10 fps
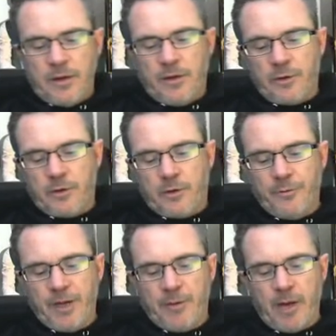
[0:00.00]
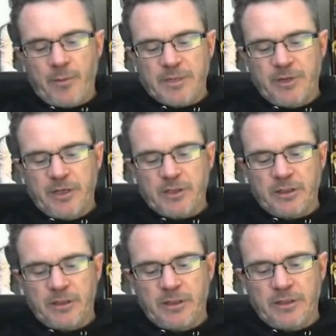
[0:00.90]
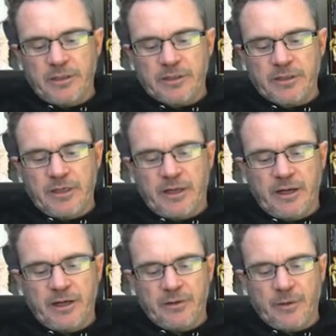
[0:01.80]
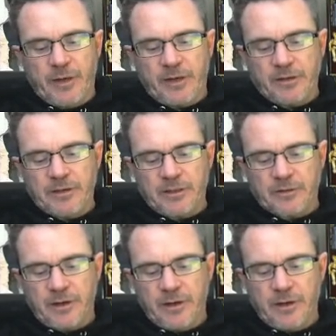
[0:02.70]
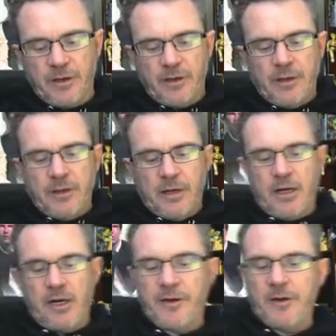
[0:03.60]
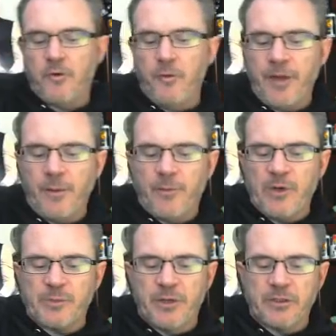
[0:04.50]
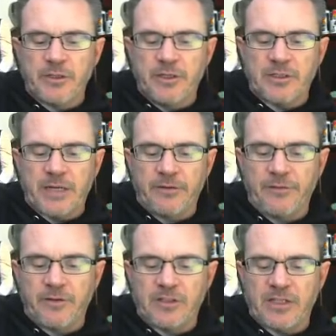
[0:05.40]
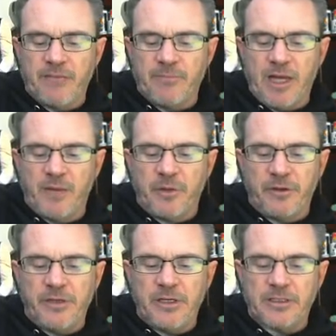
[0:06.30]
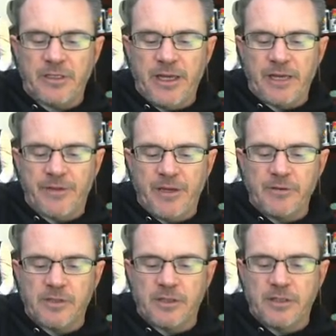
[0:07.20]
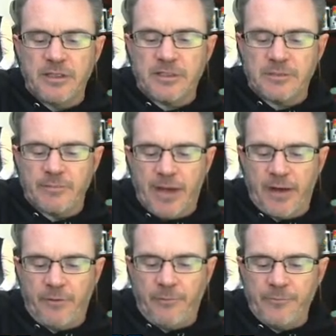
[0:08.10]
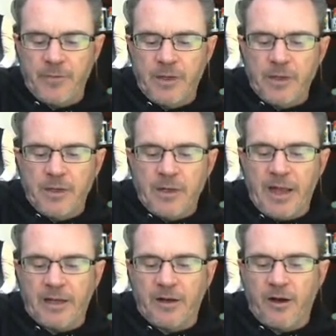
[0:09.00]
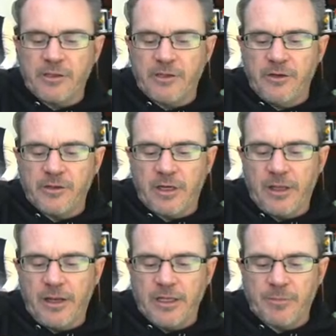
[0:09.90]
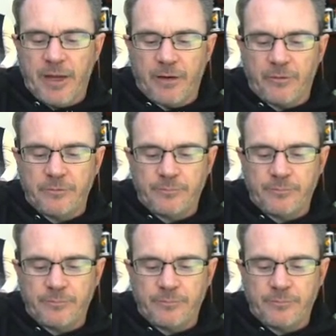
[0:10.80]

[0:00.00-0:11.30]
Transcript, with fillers: You know, the cool thing about Big Expedition is... Oh, I didn't pay attention. That's right. Uh, the cool thing about Big Expedition is I don't have to save my abilities. Like, if I use it this battle, I can also use it on the next battle.